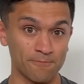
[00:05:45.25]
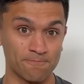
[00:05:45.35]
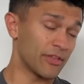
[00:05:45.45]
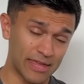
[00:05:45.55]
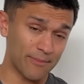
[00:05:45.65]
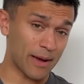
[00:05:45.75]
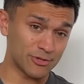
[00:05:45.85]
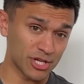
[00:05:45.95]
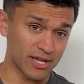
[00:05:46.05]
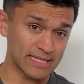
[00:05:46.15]
Thinking about
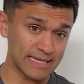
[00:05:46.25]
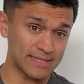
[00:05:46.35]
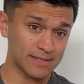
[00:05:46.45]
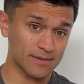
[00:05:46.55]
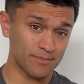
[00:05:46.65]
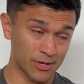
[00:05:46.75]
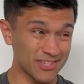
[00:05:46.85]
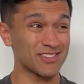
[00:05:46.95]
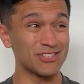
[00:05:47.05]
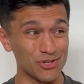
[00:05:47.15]
jerseys,
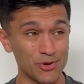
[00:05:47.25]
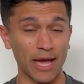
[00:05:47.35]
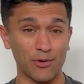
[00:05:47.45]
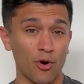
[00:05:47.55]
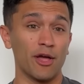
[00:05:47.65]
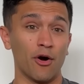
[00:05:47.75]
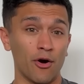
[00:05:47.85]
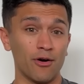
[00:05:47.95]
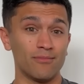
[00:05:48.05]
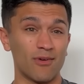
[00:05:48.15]
because I do get quite hot,